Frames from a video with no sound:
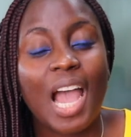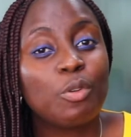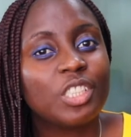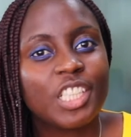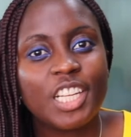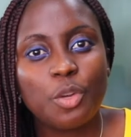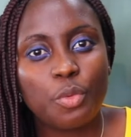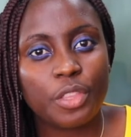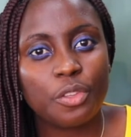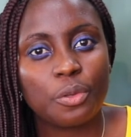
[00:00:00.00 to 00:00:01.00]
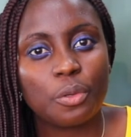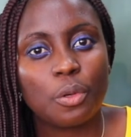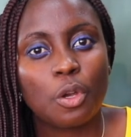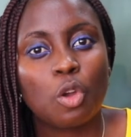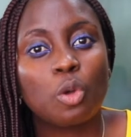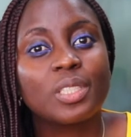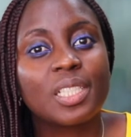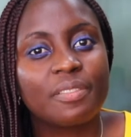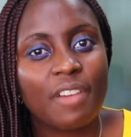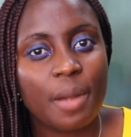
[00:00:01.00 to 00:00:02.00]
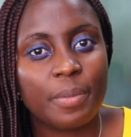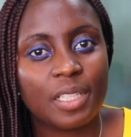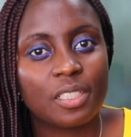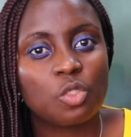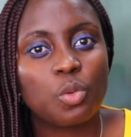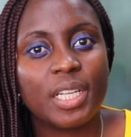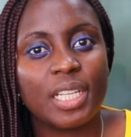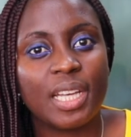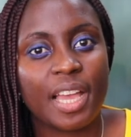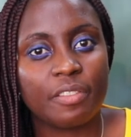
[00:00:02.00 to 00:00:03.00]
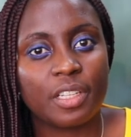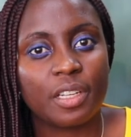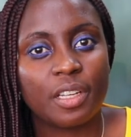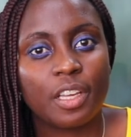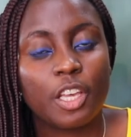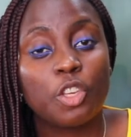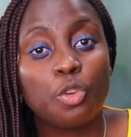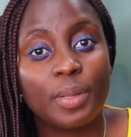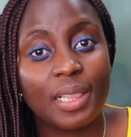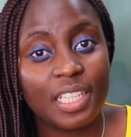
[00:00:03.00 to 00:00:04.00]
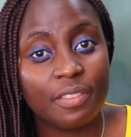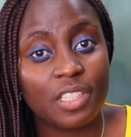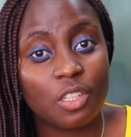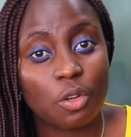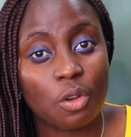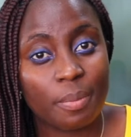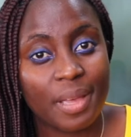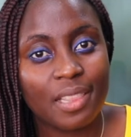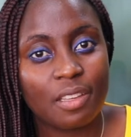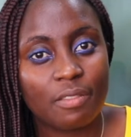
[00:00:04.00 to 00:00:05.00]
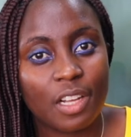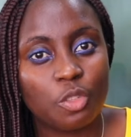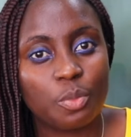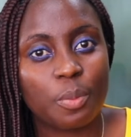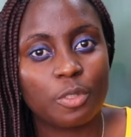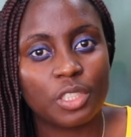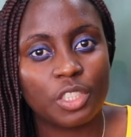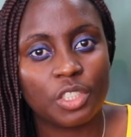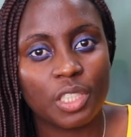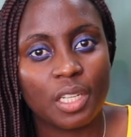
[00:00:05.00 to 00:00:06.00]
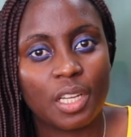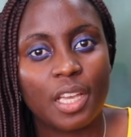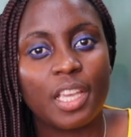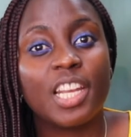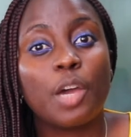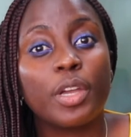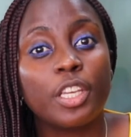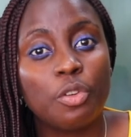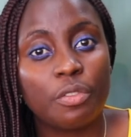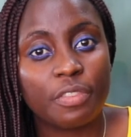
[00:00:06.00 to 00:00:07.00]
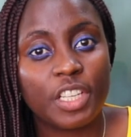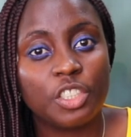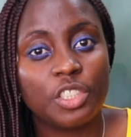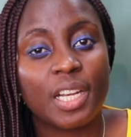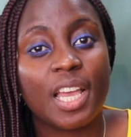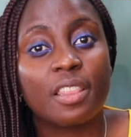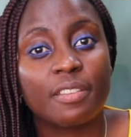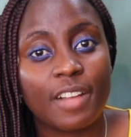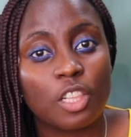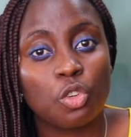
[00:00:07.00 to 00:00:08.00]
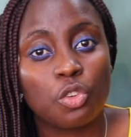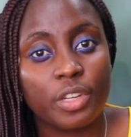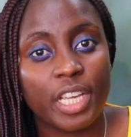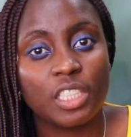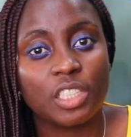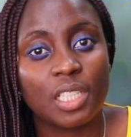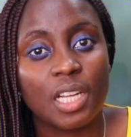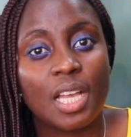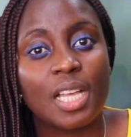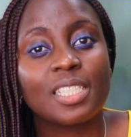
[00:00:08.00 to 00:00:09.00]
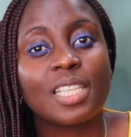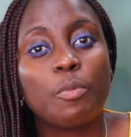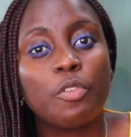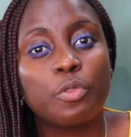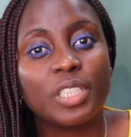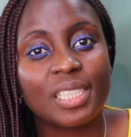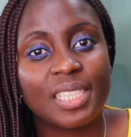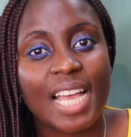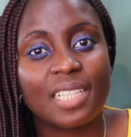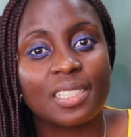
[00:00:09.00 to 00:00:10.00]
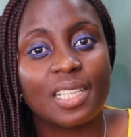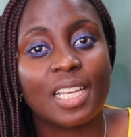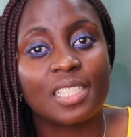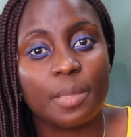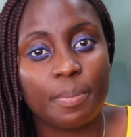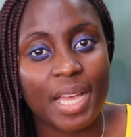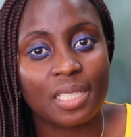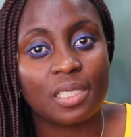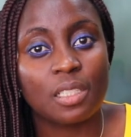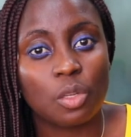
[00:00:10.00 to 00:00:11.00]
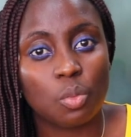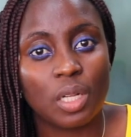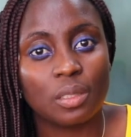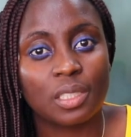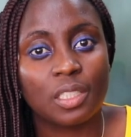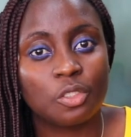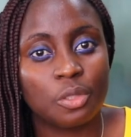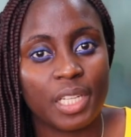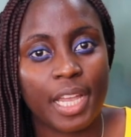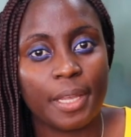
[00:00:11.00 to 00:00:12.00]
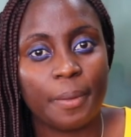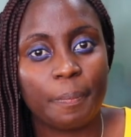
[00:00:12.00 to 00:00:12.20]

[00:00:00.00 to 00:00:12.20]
Our journey with you goes as far back as 2011. You believed in our compelling value proposition, in our innovation and the value creation, some of which stands as the best in the world today.